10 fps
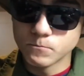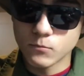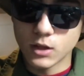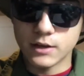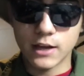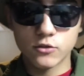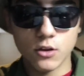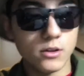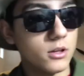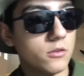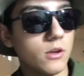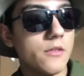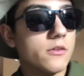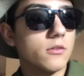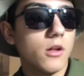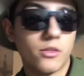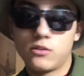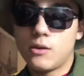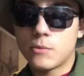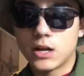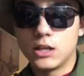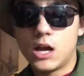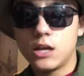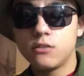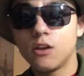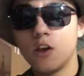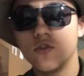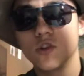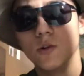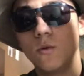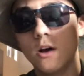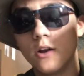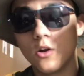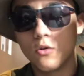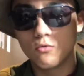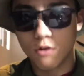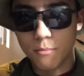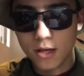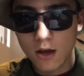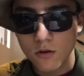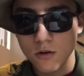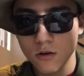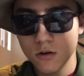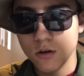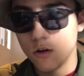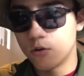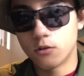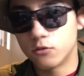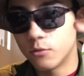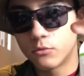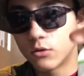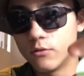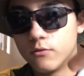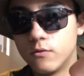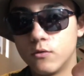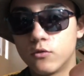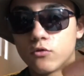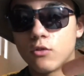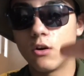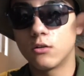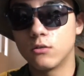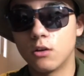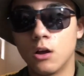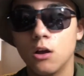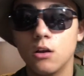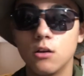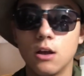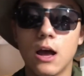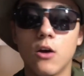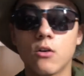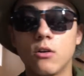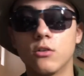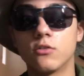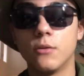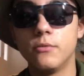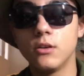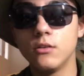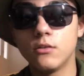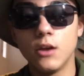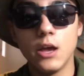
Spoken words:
Next on the list, and this is along the same kind of lines, you're going to want rubbing alcohol or some sort of strong alcohol substance.